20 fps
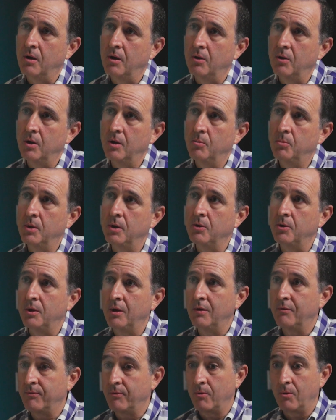the
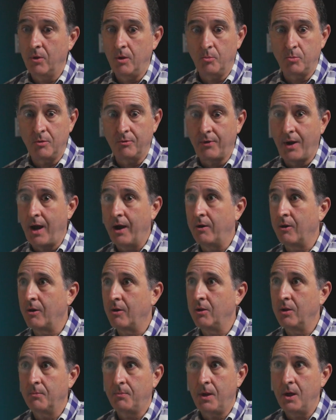ability for the provider
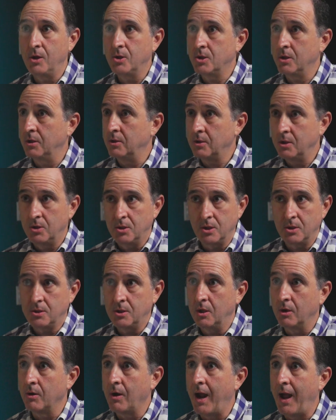and the patient to just
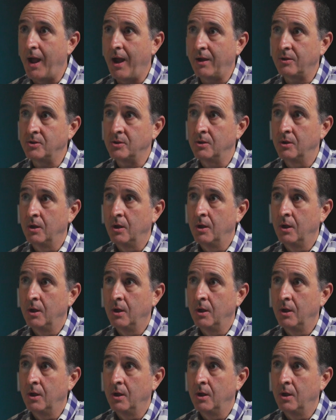interact